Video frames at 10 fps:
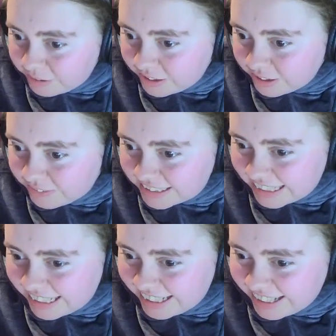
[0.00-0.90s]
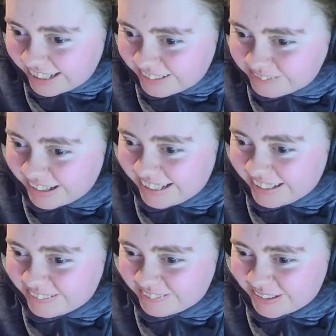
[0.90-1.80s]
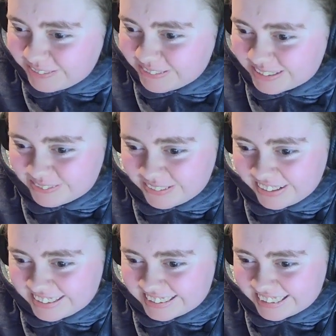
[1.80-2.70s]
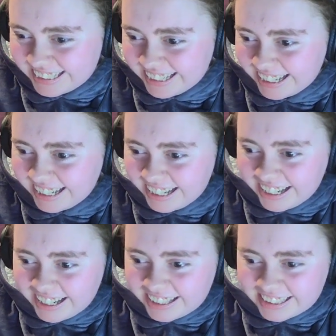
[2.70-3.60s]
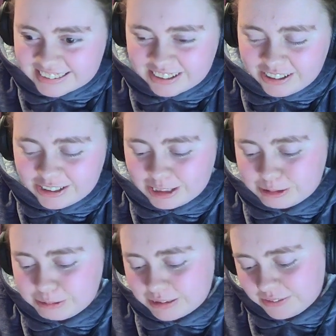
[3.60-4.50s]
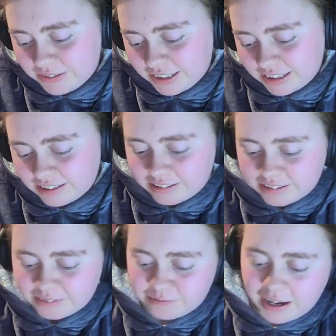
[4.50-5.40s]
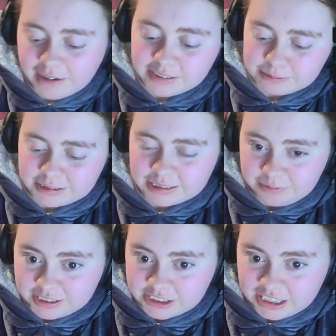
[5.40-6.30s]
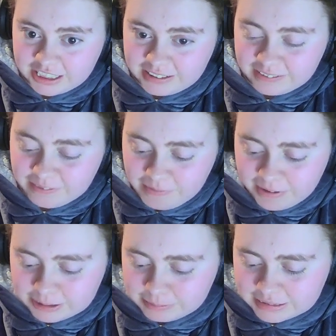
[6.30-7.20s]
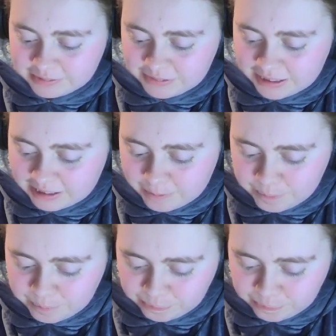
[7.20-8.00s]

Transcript: I wonder if there's any any venomous frogs. That's oddly specific. Very specific, Jay. Very specific.